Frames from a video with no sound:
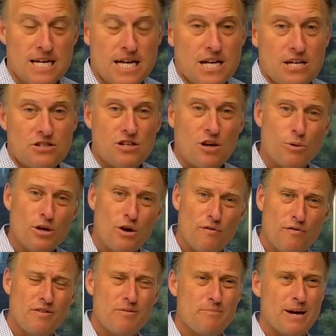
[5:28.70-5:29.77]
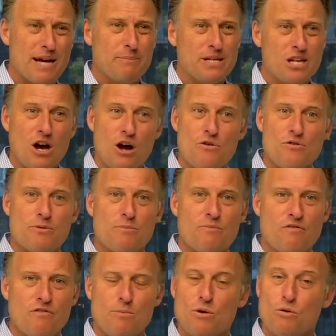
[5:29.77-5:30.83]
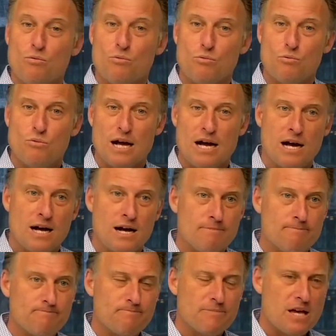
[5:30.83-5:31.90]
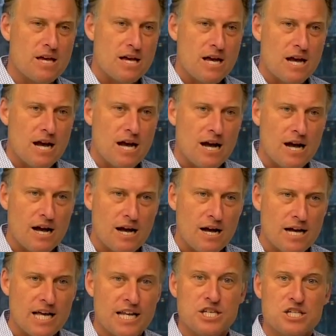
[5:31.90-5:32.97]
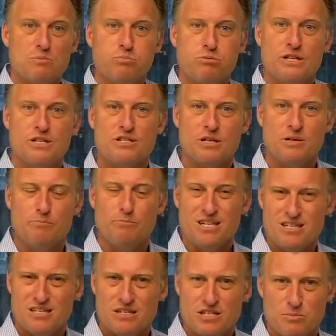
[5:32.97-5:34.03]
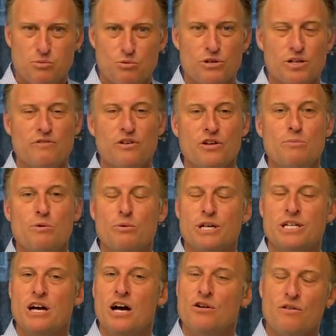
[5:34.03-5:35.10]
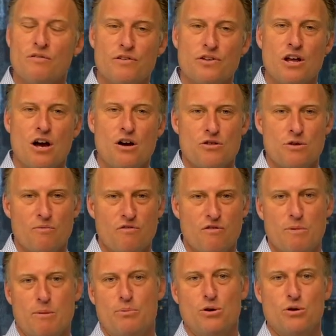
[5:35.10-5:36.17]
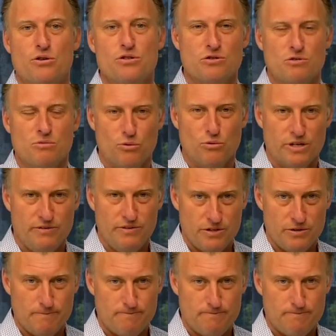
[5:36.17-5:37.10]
So we often maybe know them from an explicit business point of view, but we don't often know them from a personal point of view.